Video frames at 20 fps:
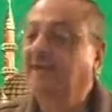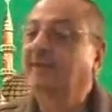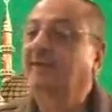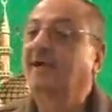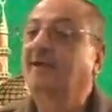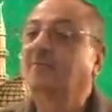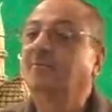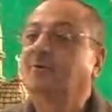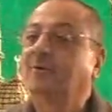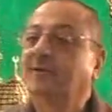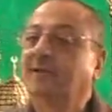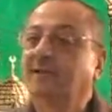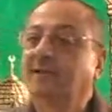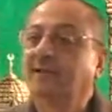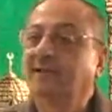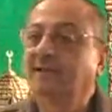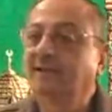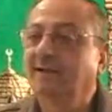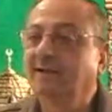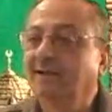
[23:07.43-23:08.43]
ya
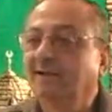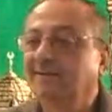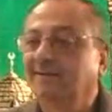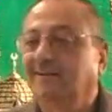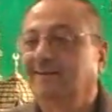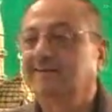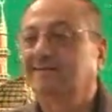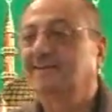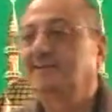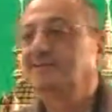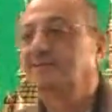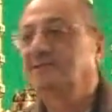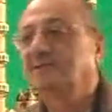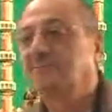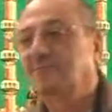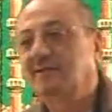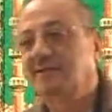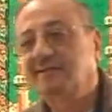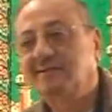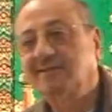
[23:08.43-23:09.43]
Munir. Translation,
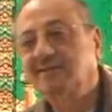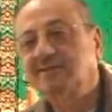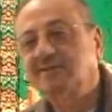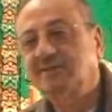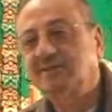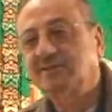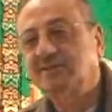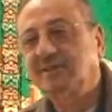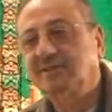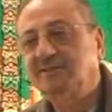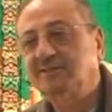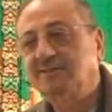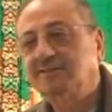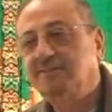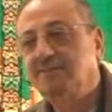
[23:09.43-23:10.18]
brothers and sisters.